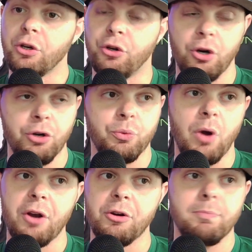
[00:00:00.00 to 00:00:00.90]
Good
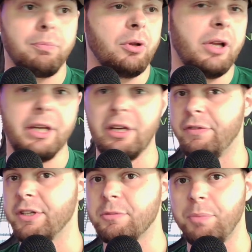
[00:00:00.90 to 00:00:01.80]
runner, plenty of
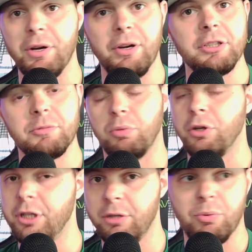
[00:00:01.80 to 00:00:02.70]
experience,
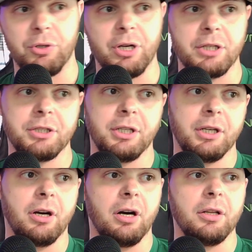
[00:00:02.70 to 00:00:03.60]
plenty of production in
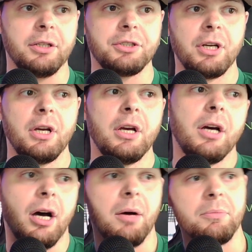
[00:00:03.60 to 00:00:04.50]
college.
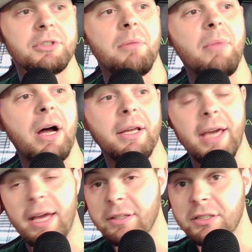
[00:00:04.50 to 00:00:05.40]

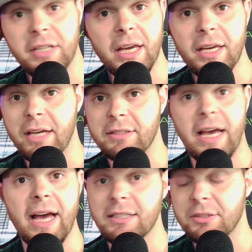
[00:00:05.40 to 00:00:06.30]
Kansas State has
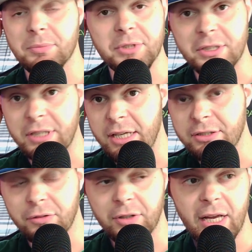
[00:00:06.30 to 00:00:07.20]
had some success
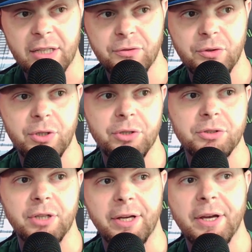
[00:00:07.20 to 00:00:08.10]
over the last few years, like